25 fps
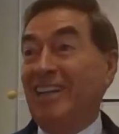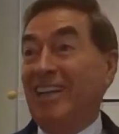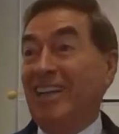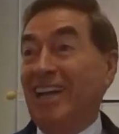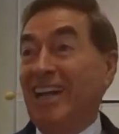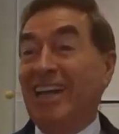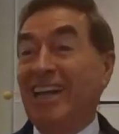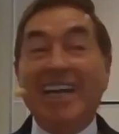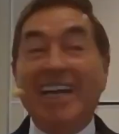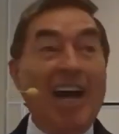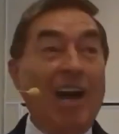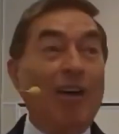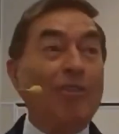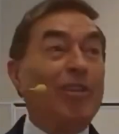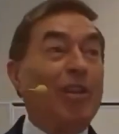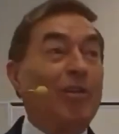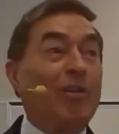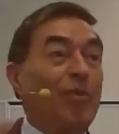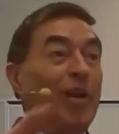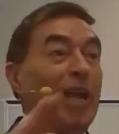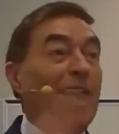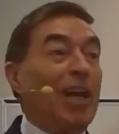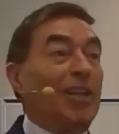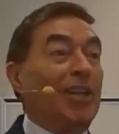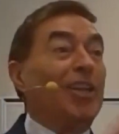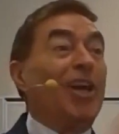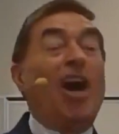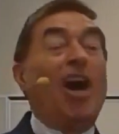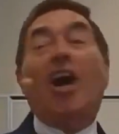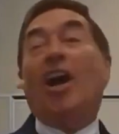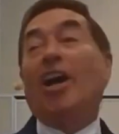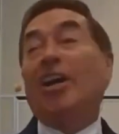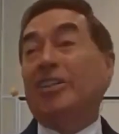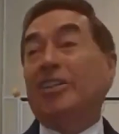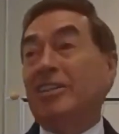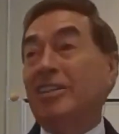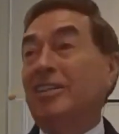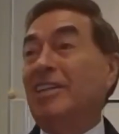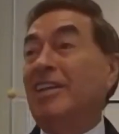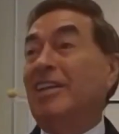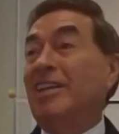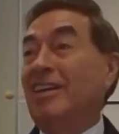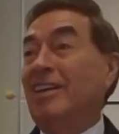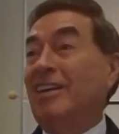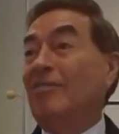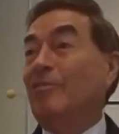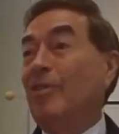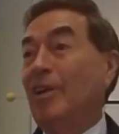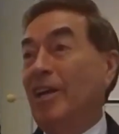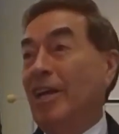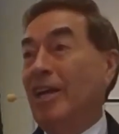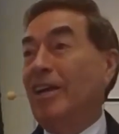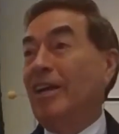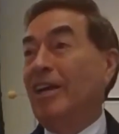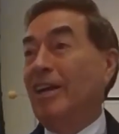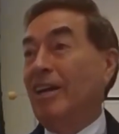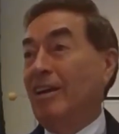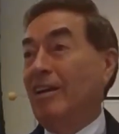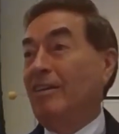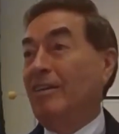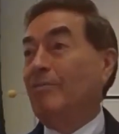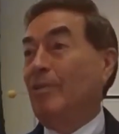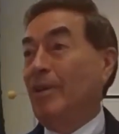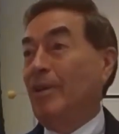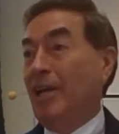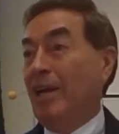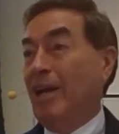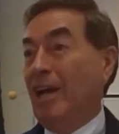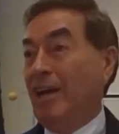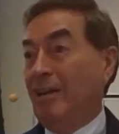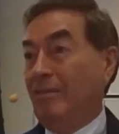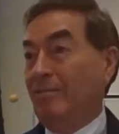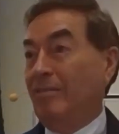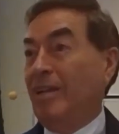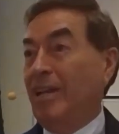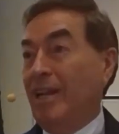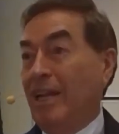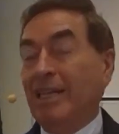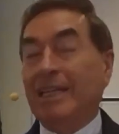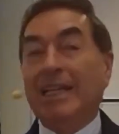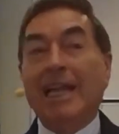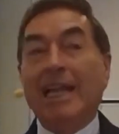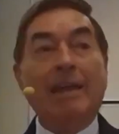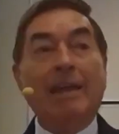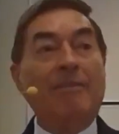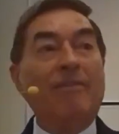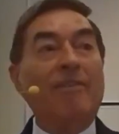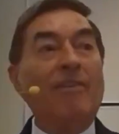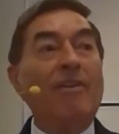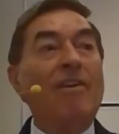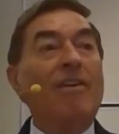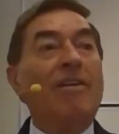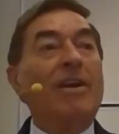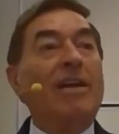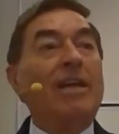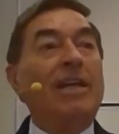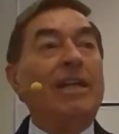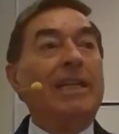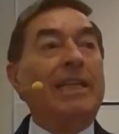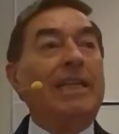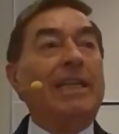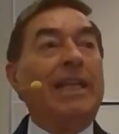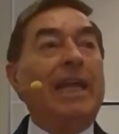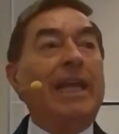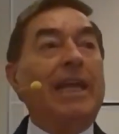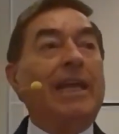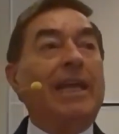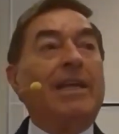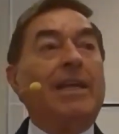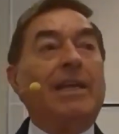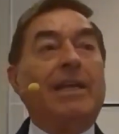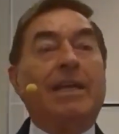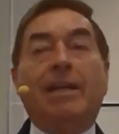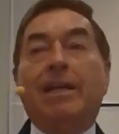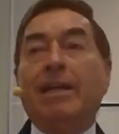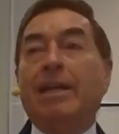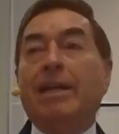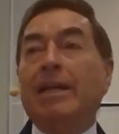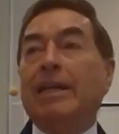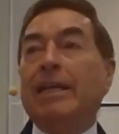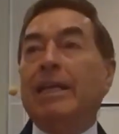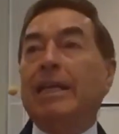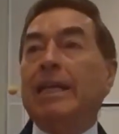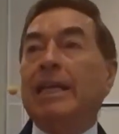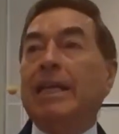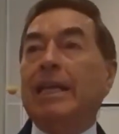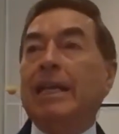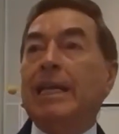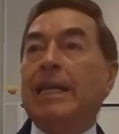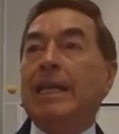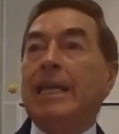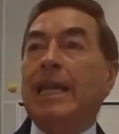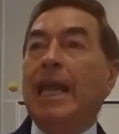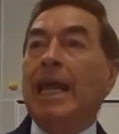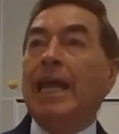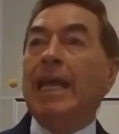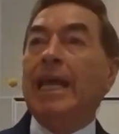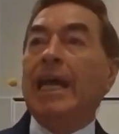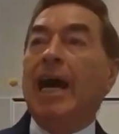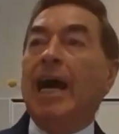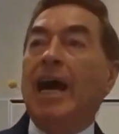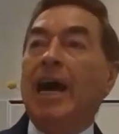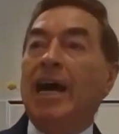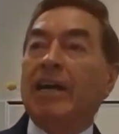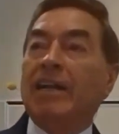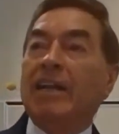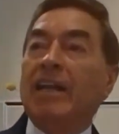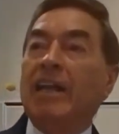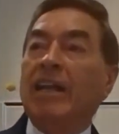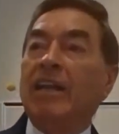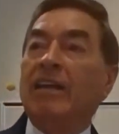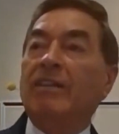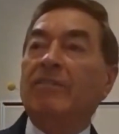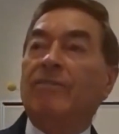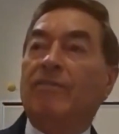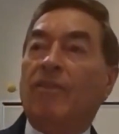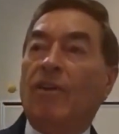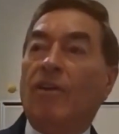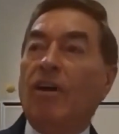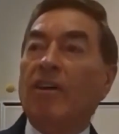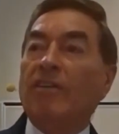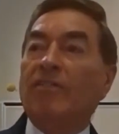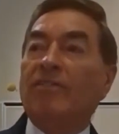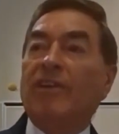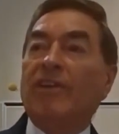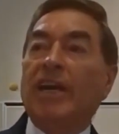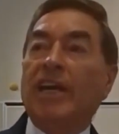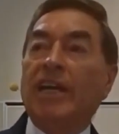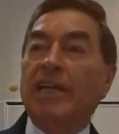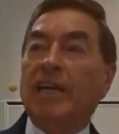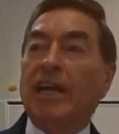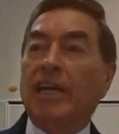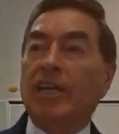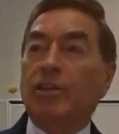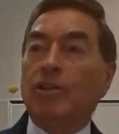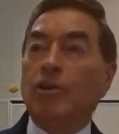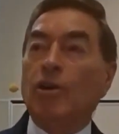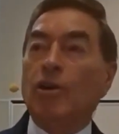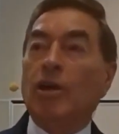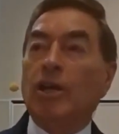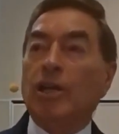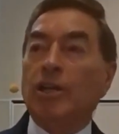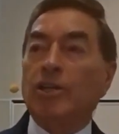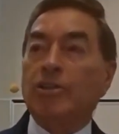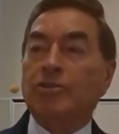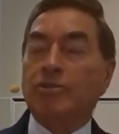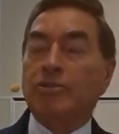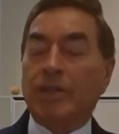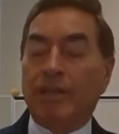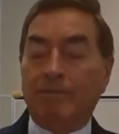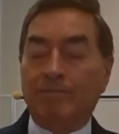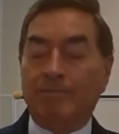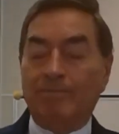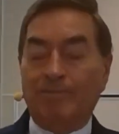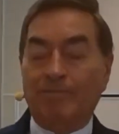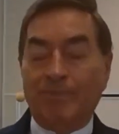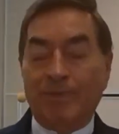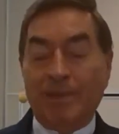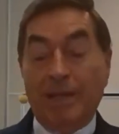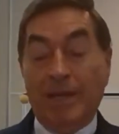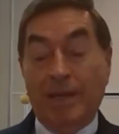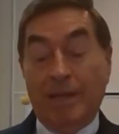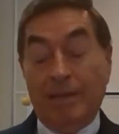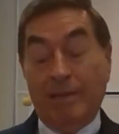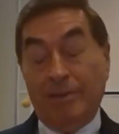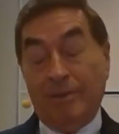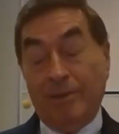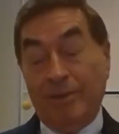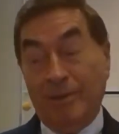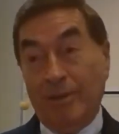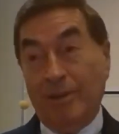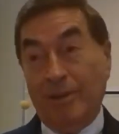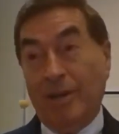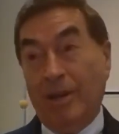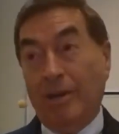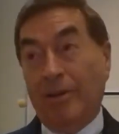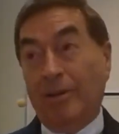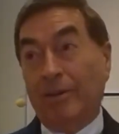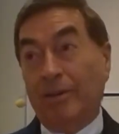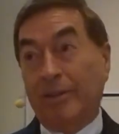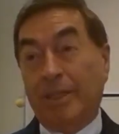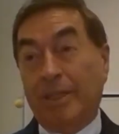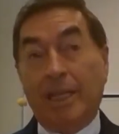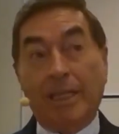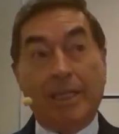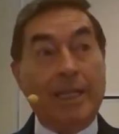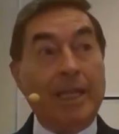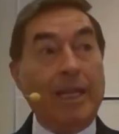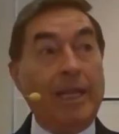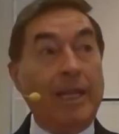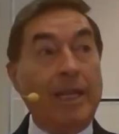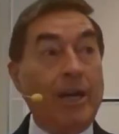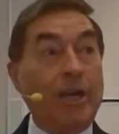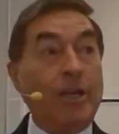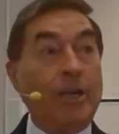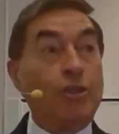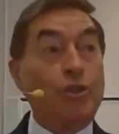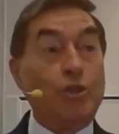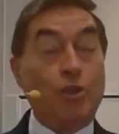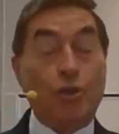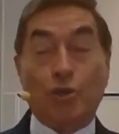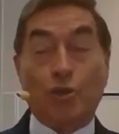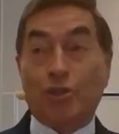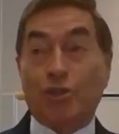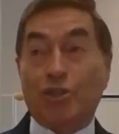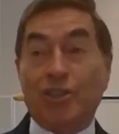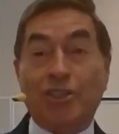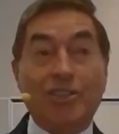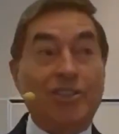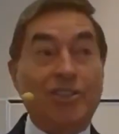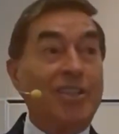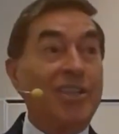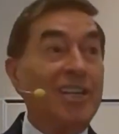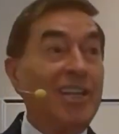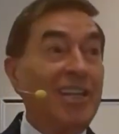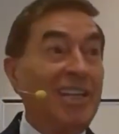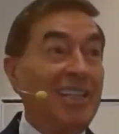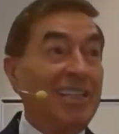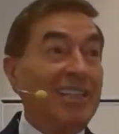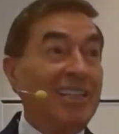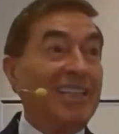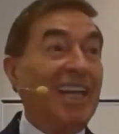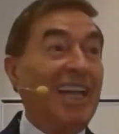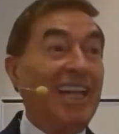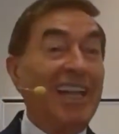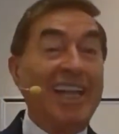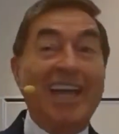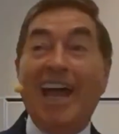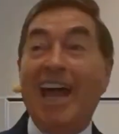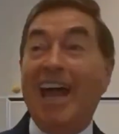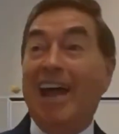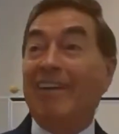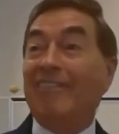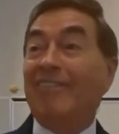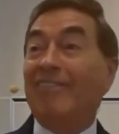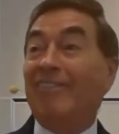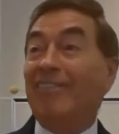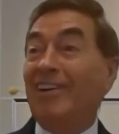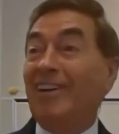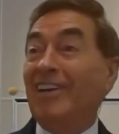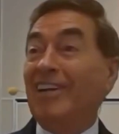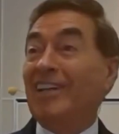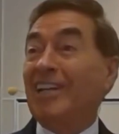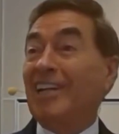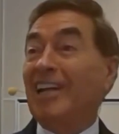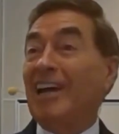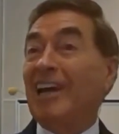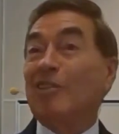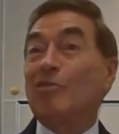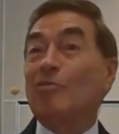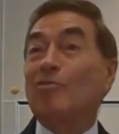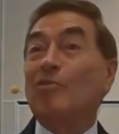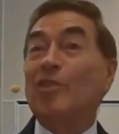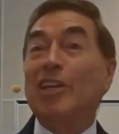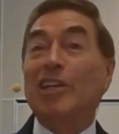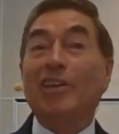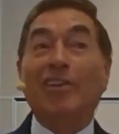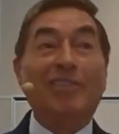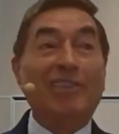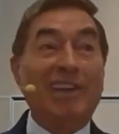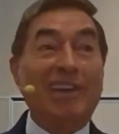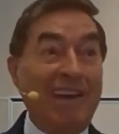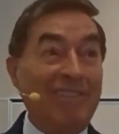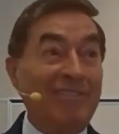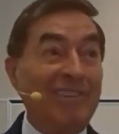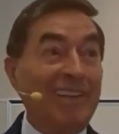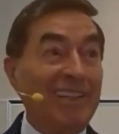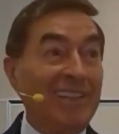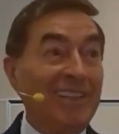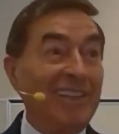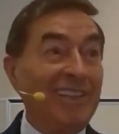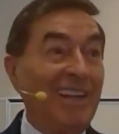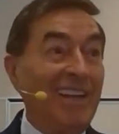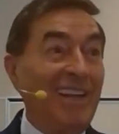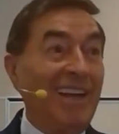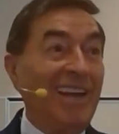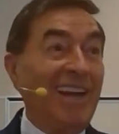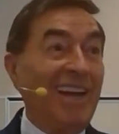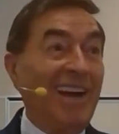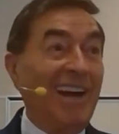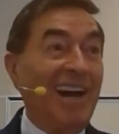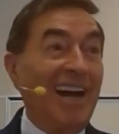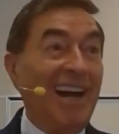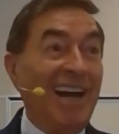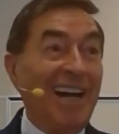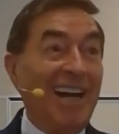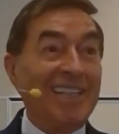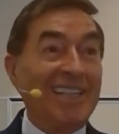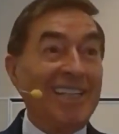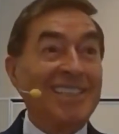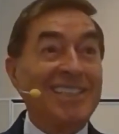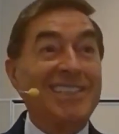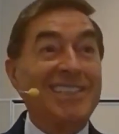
And now that we are not, we, uh, we they, they, they are involved in idolatry. You know that there are churches that have a queen of heaven as